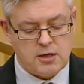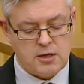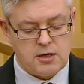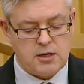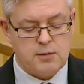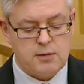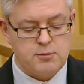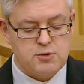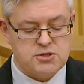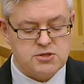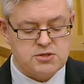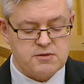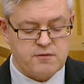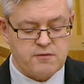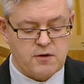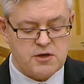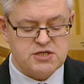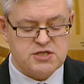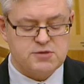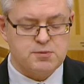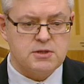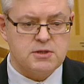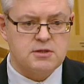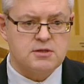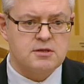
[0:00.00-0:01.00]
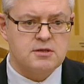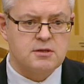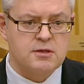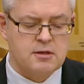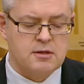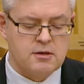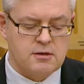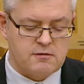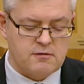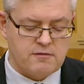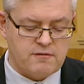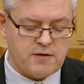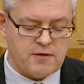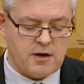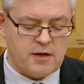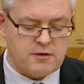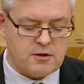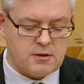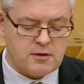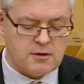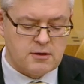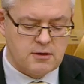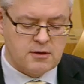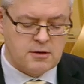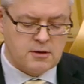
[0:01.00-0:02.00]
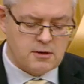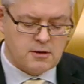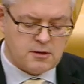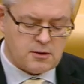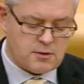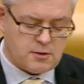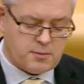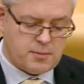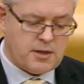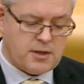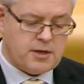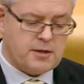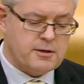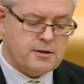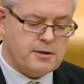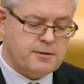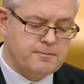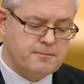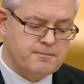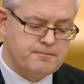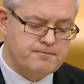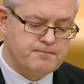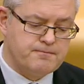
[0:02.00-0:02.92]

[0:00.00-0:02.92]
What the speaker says: an abusive husband, father or partner.